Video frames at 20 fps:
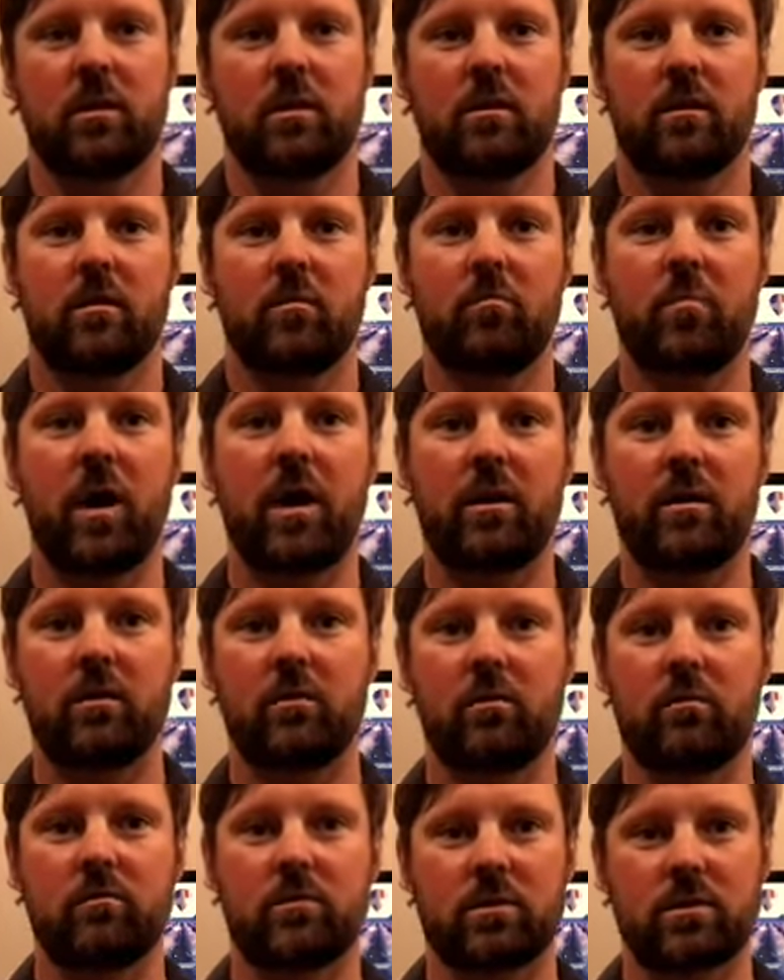the
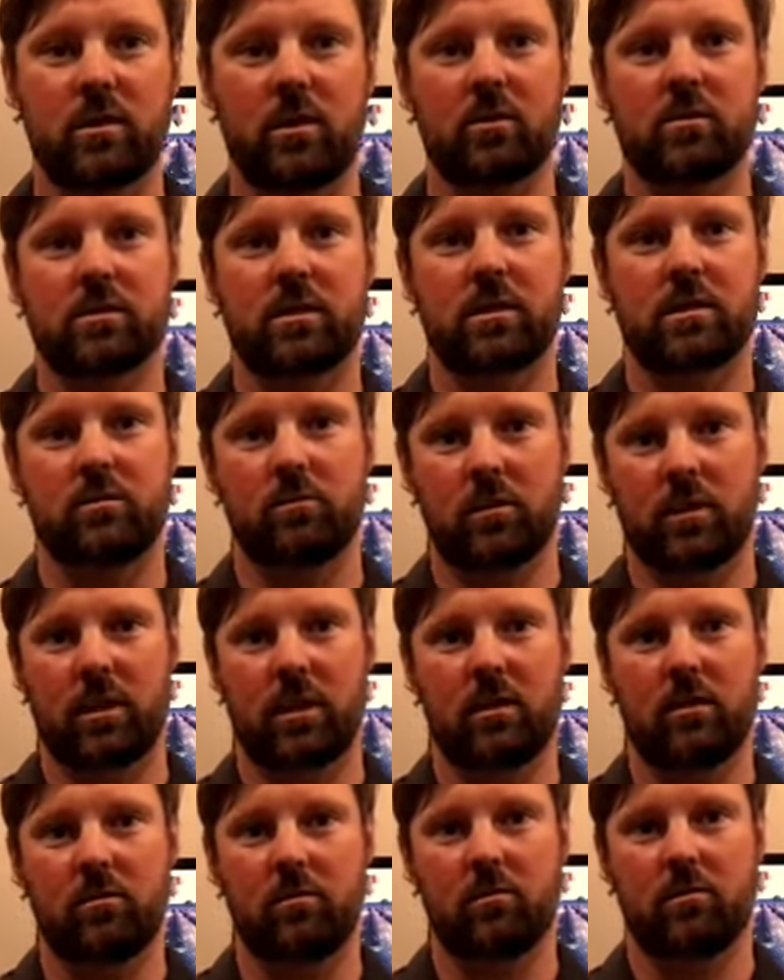better results that you'll
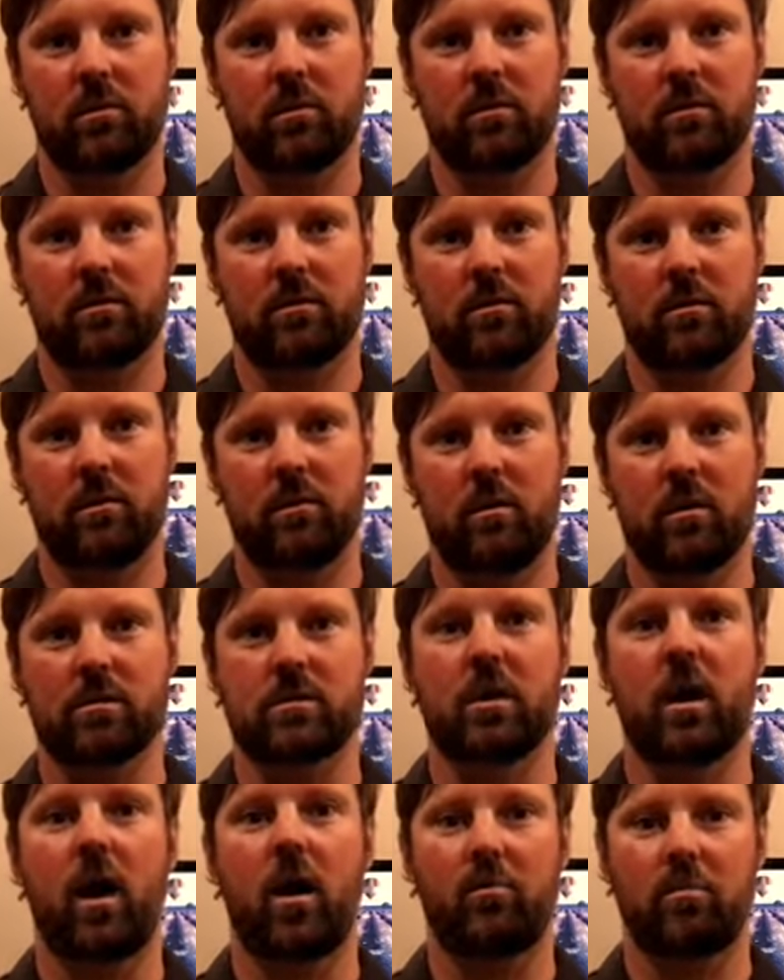get with a
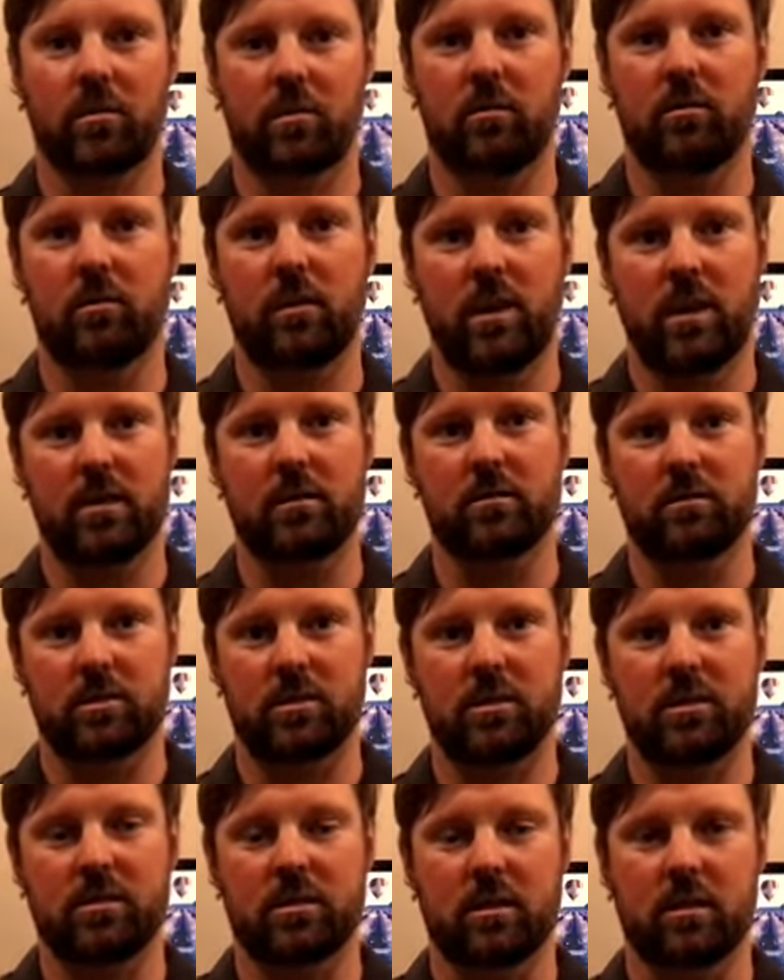topical
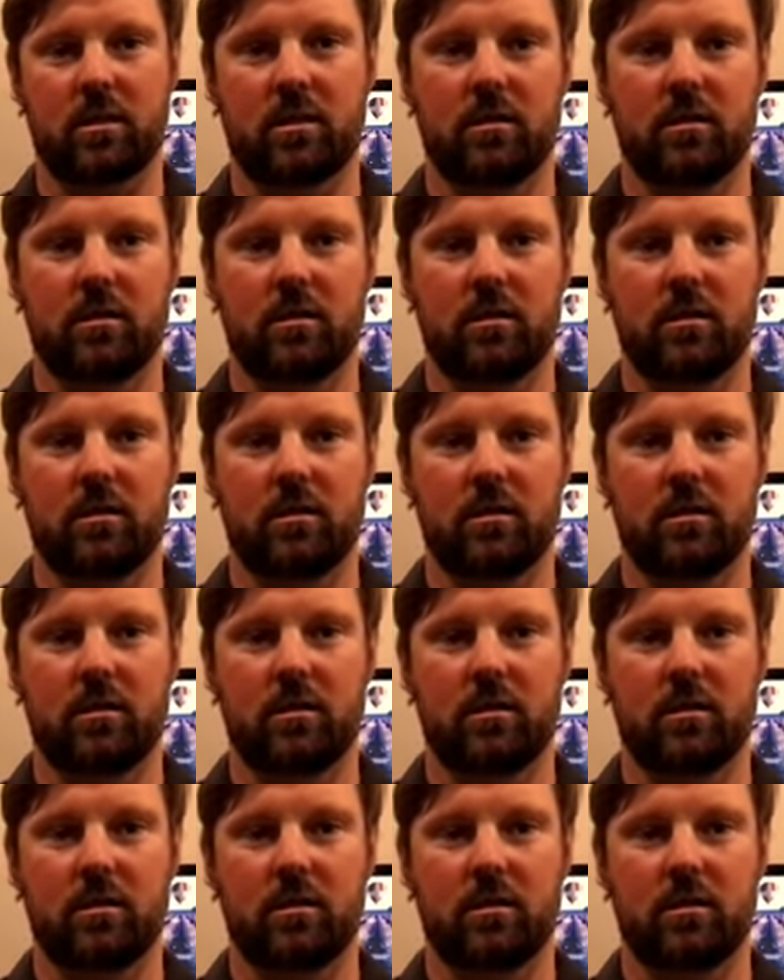analgesic.